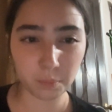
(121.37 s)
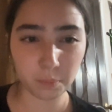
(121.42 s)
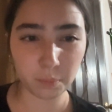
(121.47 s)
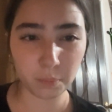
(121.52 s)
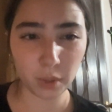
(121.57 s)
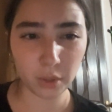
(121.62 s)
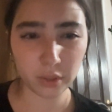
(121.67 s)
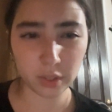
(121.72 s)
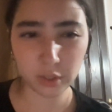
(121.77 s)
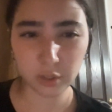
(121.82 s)

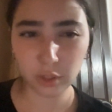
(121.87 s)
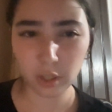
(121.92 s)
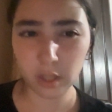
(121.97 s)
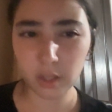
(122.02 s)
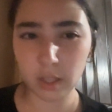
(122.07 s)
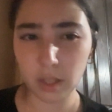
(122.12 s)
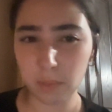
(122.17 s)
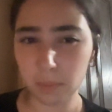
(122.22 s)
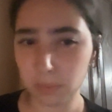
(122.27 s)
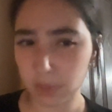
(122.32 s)

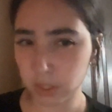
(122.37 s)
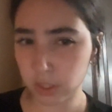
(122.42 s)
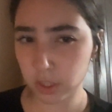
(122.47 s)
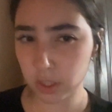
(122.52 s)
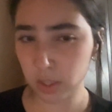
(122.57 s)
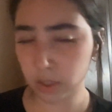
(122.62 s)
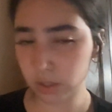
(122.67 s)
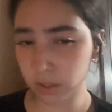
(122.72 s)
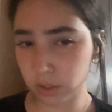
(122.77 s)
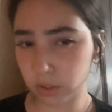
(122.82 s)
positron
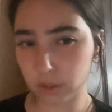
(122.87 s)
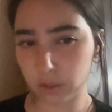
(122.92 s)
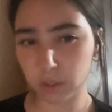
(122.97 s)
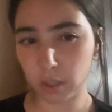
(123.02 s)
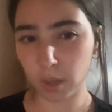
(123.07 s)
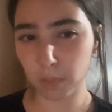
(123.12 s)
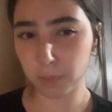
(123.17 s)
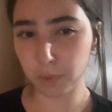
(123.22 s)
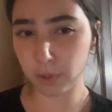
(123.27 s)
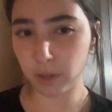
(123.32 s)
emission
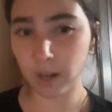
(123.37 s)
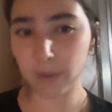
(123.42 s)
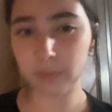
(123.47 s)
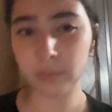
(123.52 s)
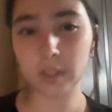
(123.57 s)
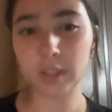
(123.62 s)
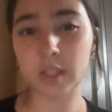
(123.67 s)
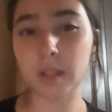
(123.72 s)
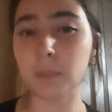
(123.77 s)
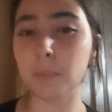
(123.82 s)

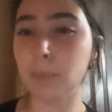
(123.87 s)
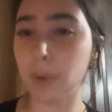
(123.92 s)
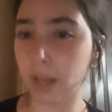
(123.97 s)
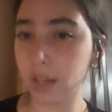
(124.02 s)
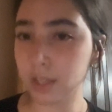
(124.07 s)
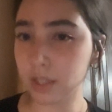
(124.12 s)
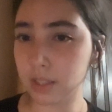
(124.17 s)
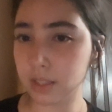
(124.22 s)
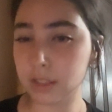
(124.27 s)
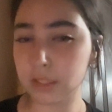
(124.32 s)
topography, the
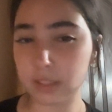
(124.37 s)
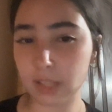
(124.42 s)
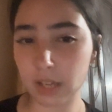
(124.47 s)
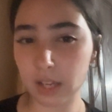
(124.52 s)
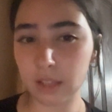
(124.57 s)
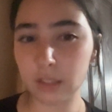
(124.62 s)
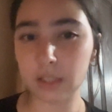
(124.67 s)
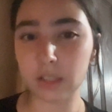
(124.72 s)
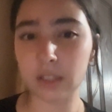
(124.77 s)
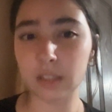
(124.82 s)
PET
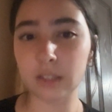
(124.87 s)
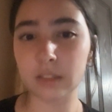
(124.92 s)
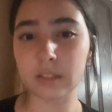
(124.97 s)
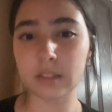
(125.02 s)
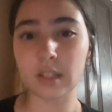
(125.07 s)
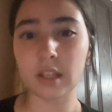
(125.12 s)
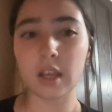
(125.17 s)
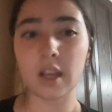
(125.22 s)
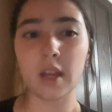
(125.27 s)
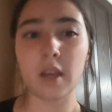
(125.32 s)
scan,
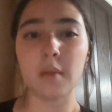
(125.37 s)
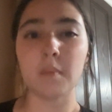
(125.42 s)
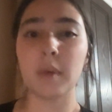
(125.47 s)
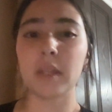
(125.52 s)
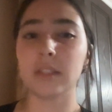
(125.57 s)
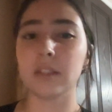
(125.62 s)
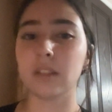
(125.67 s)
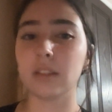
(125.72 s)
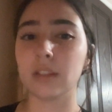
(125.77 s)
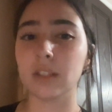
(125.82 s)
is
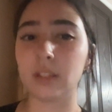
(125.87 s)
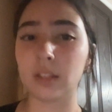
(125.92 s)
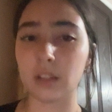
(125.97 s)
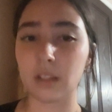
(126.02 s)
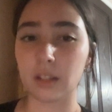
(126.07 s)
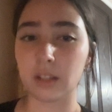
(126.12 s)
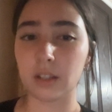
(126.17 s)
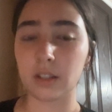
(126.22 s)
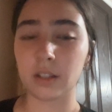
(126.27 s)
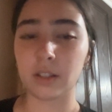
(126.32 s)
basically
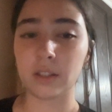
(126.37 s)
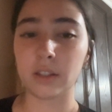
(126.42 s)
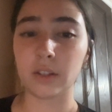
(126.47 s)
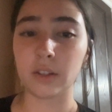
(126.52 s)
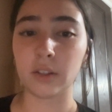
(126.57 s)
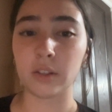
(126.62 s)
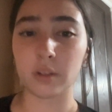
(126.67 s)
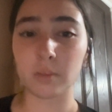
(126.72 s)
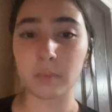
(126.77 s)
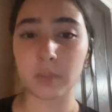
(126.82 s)
a
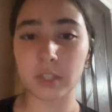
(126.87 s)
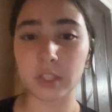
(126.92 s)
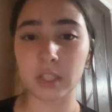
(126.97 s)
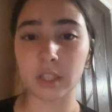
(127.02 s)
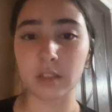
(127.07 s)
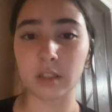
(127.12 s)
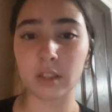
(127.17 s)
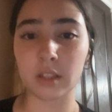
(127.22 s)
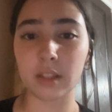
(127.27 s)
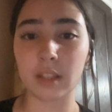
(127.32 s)
neuroimage
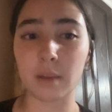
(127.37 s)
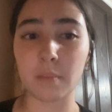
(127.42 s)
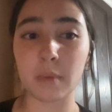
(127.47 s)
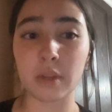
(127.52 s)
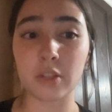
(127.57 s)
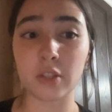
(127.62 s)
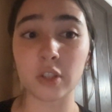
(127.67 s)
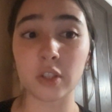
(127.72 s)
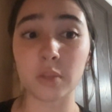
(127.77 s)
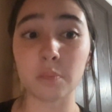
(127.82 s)
technique that
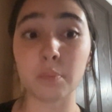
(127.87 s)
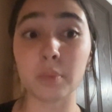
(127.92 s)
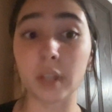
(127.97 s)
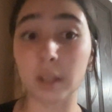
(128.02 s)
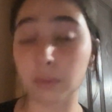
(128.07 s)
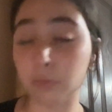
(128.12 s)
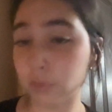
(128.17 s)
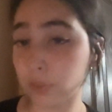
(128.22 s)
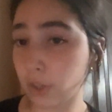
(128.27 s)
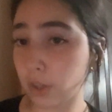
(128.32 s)
measures
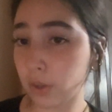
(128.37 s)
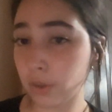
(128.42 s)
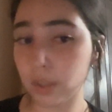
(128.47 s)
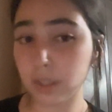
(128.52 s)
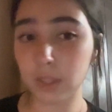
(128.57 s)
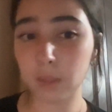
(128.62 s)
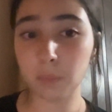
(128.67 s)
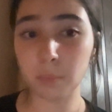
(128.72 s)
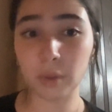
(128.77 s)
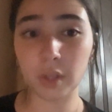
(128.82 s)
blood flow
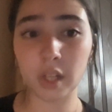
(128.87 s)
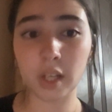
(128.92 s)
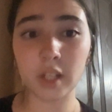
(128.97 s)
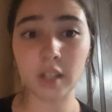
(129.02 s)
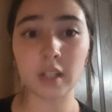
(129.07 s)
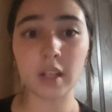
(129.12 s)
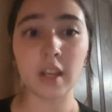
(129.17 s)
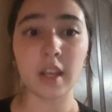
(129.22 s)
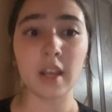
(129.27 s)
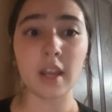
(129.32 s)
in the
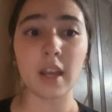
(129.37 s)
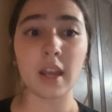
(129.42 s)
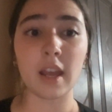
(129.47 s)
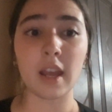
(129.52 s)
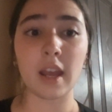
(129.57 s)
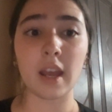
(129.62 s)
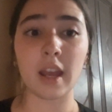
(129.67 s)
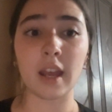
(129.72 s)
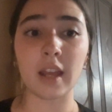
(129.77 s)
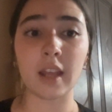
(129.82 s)
brain
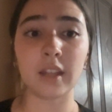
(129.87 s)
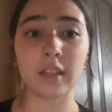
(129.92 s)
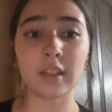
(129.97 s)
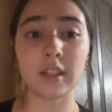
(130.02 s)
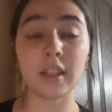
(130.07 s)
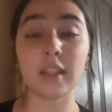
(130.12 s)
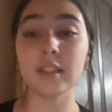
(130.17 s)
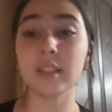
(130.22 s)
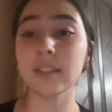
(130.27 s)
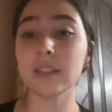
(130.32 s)
and
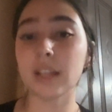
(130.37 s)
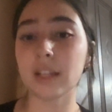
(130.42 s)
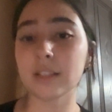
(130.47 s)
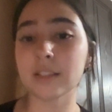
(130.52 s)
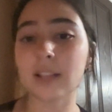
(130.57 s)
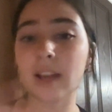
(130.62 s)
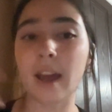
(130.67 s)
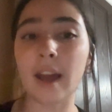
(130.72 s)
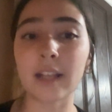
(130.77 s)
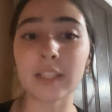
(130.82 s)
it
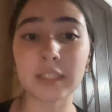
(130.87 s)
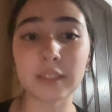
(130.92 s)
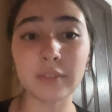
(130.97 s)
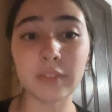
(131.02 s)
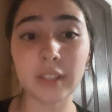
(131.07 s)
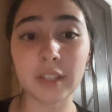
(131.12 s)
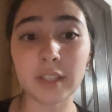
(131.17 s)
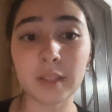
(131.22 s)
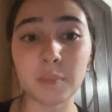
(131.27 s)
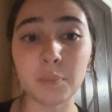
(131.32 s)
detects
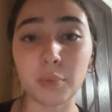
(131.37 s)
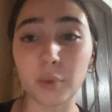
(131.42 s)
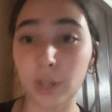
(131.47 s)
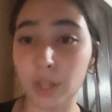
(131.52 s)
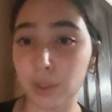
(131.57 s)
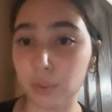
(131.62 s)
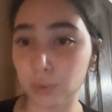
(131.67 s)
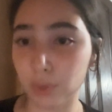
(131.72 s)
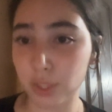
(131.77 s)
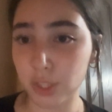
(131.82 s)
activated
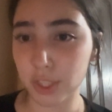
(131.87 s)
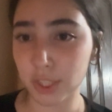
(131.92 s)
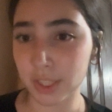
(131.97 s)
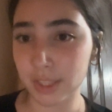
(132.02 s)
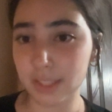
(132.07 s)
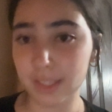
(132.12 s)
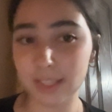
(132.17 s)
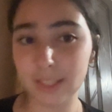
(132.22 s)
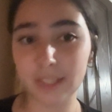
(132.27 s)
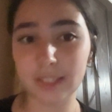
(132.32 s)
brain
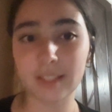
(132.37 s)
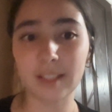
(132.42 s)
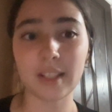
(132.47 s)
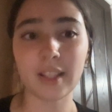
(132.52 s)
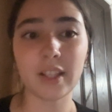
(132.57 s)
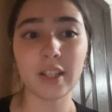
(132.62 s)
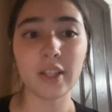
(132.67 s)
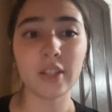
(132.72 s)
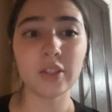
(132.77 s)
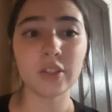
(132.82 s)
regions.
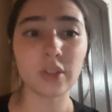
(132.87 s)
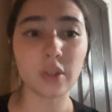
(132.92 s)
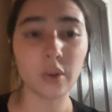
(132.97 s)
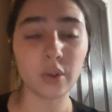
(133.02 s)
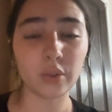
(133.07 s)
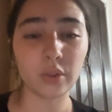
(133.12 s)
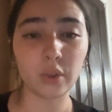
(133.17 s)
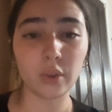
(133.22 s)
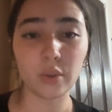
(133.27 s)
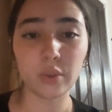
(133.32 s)

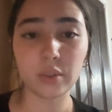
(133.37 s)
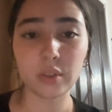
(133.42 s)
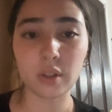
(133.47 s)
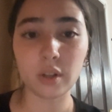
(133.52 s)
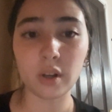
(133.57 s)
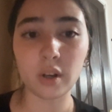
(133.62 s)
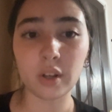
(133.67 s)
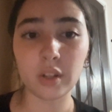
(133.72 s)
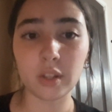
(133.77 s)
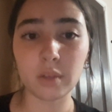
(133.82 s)
So those
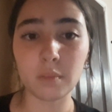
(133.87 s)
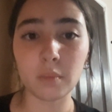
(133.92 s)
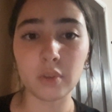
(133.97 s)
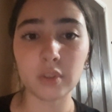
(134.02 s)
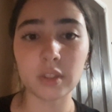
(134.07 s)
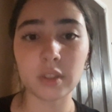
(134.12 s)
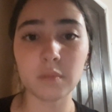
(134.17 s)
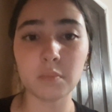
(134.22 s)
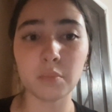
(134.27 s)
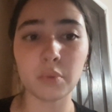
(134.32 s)
are the
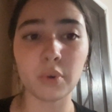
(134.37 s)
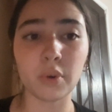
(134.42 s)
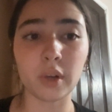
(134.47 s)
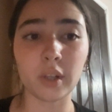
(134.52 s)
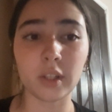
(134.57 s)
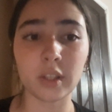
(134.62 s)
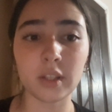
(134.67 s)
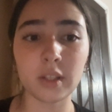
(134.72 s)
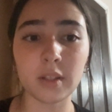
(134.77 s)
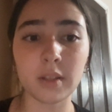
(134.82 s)
most
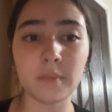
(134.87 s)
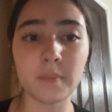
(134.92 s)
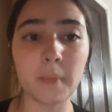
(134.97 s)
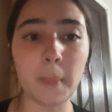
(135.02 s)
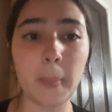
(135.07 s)
important